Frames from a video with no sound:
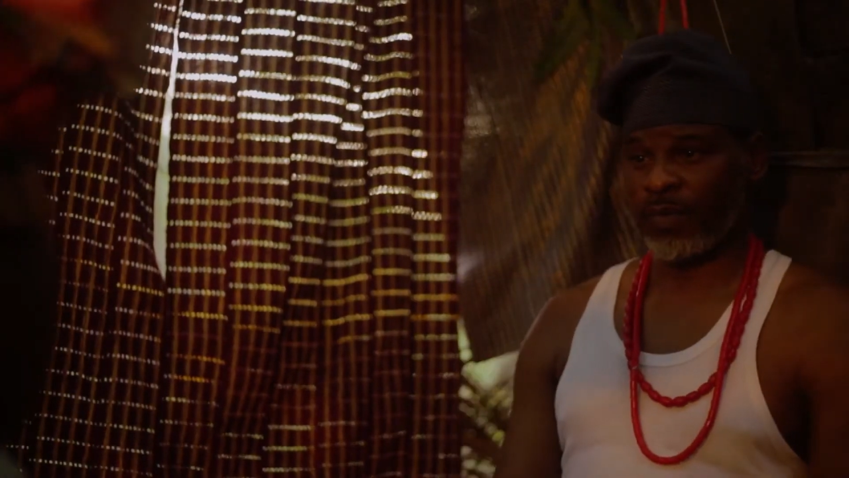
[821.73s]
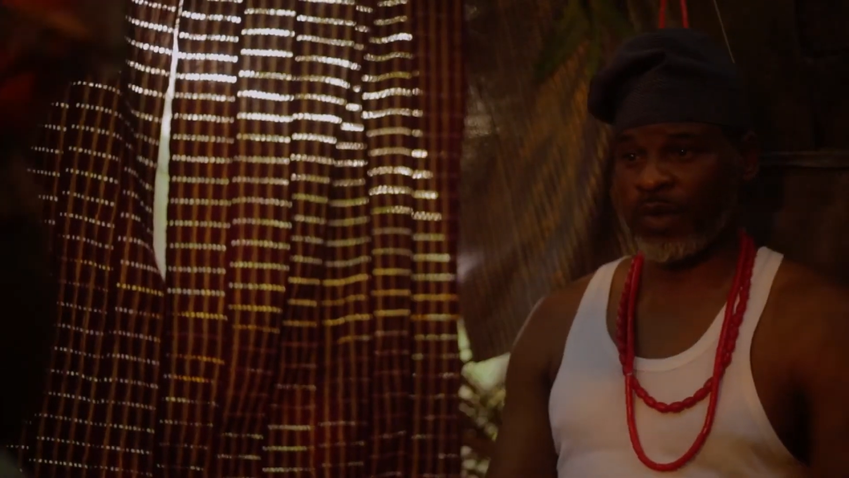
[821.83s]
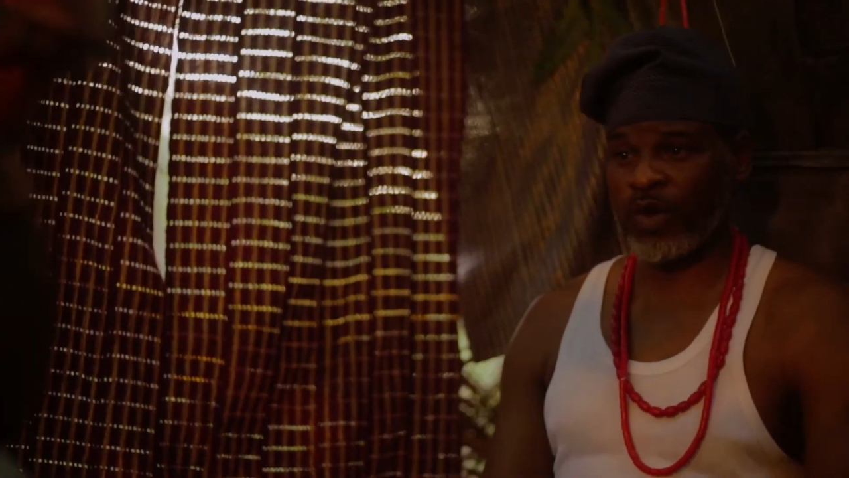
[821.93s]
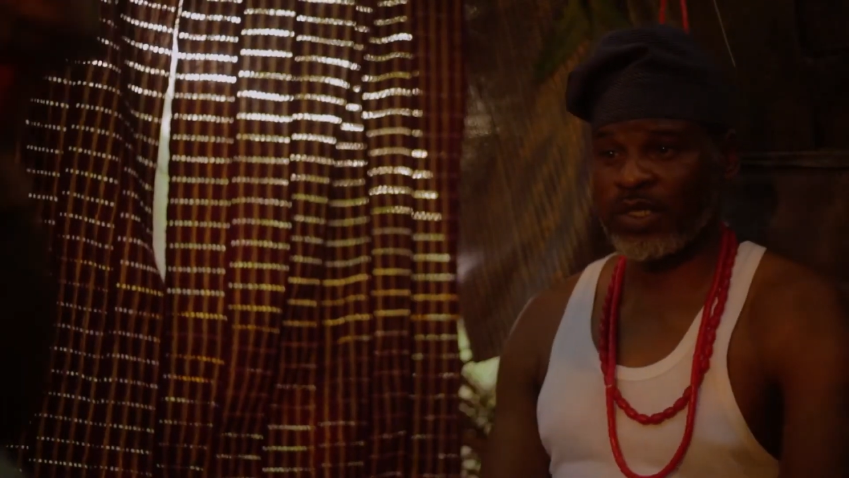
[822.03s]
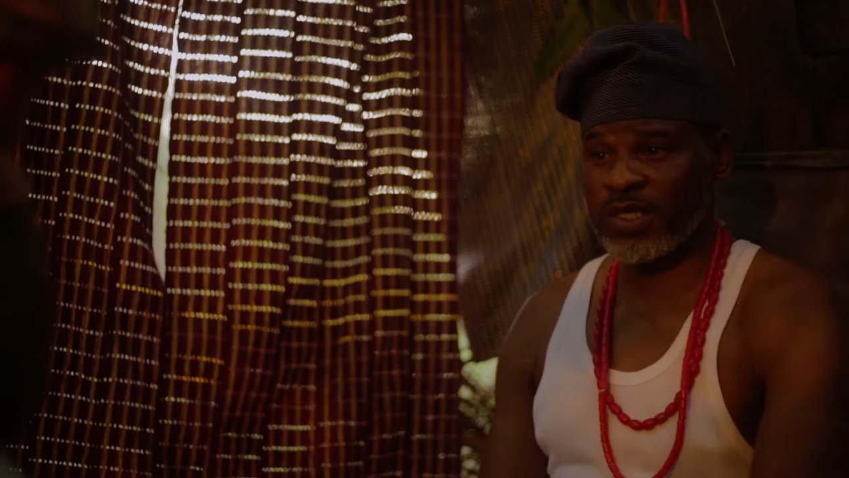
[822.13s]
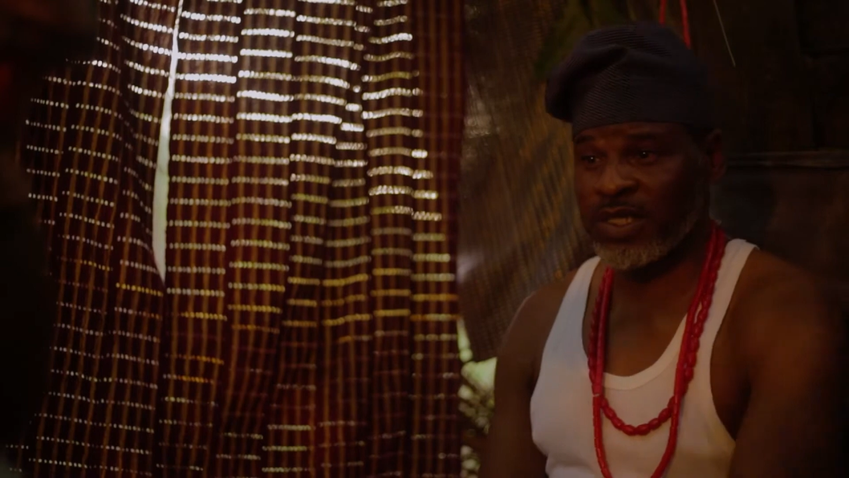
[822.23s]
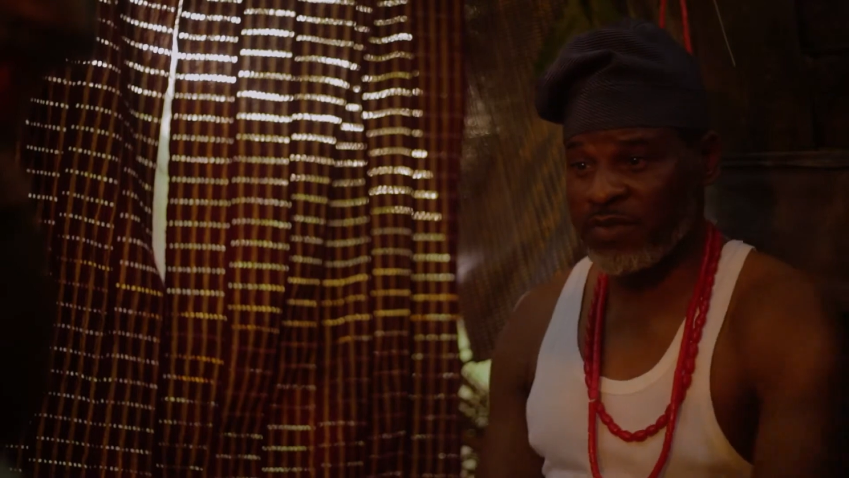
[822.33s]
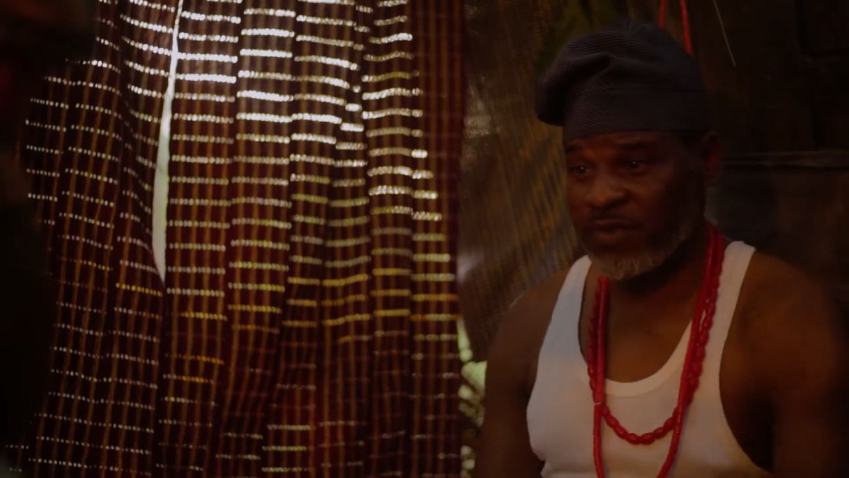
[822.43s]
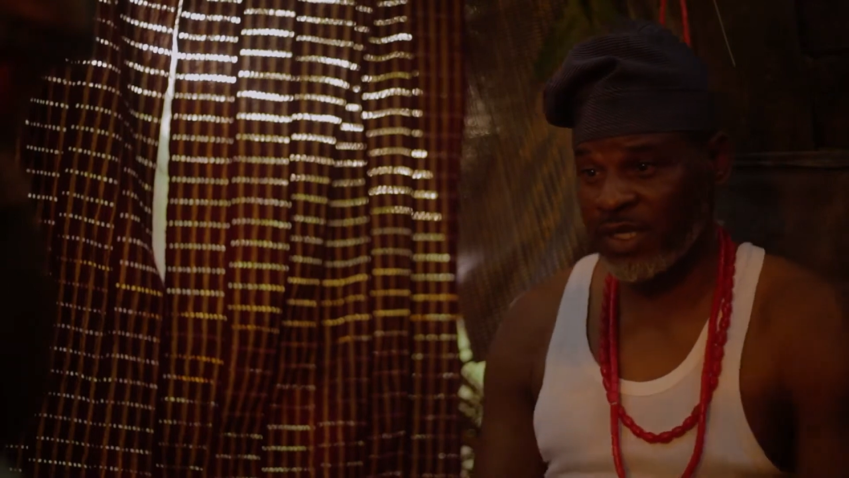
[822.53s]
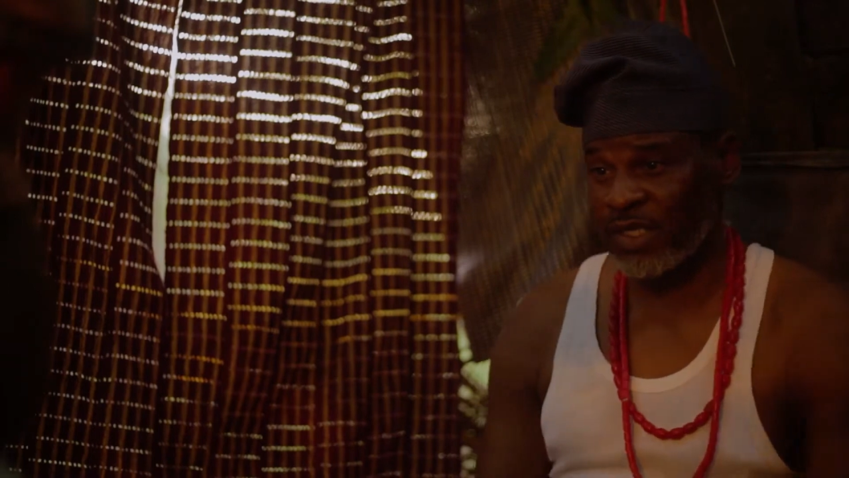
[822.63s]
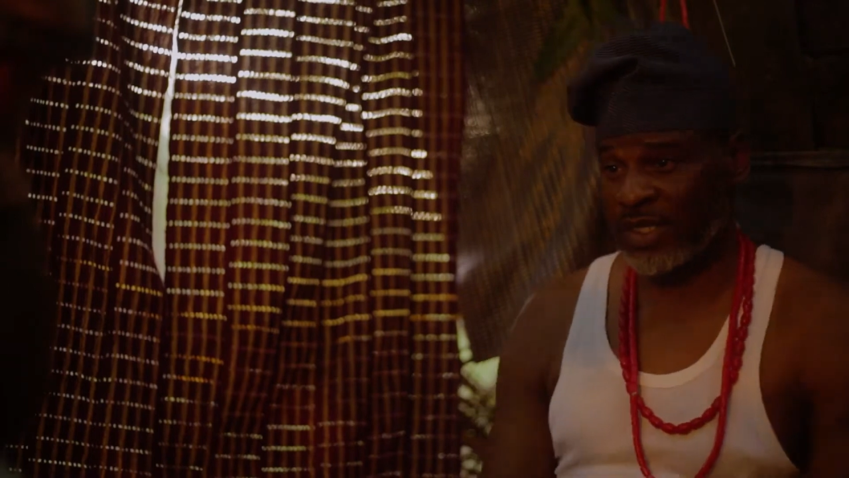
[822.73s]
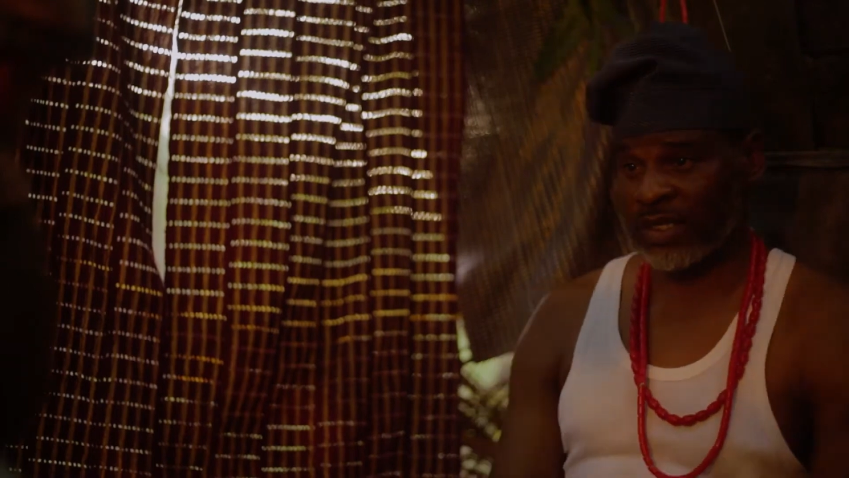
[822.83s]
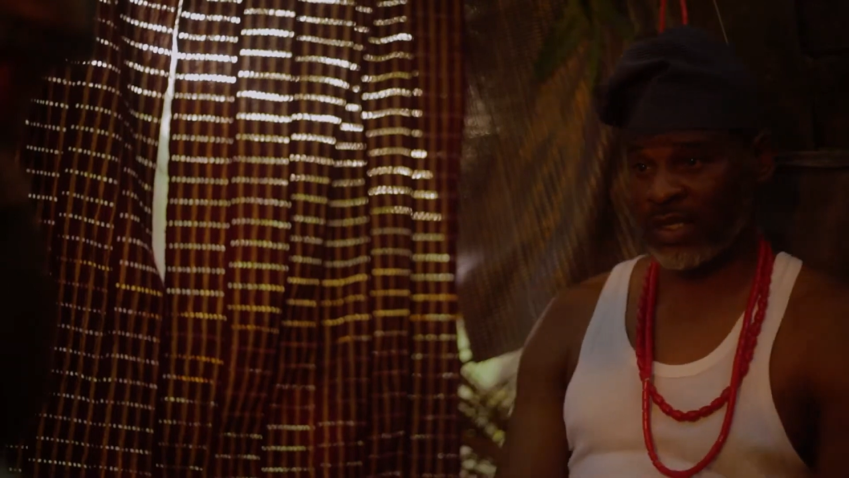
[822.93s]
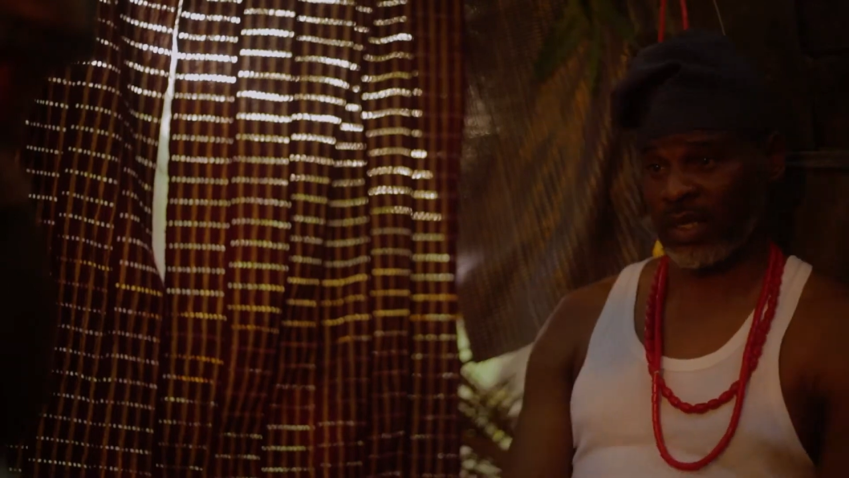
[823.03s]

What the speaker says: because she's a virgin,